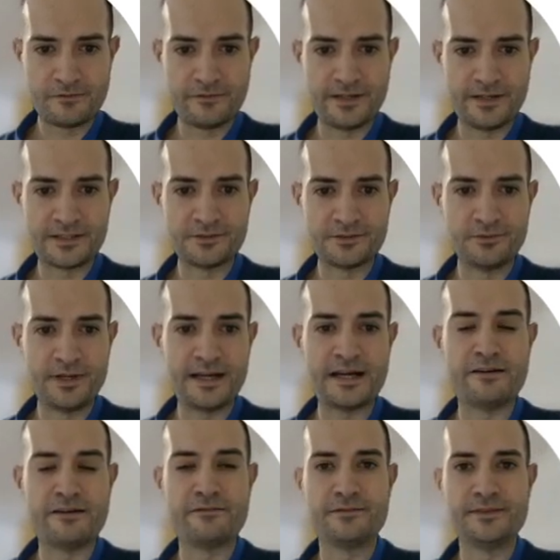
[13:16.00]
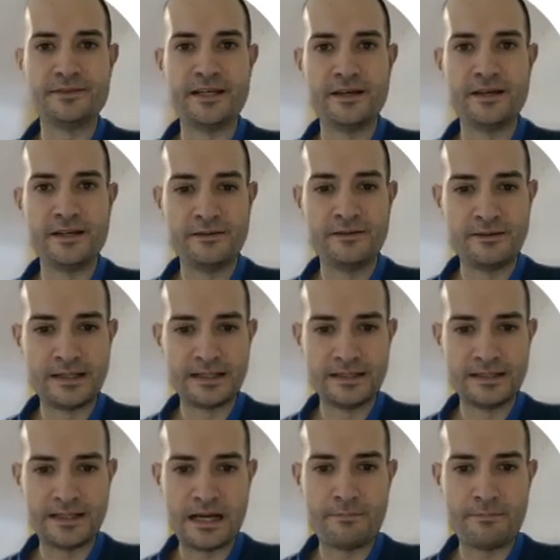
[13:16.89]
first we have the
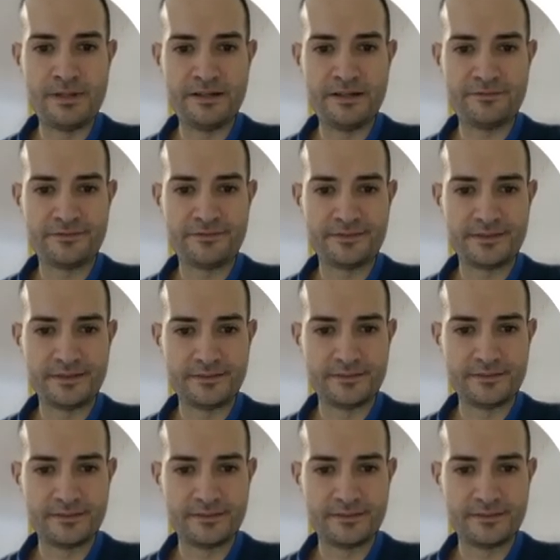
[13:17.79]
uplift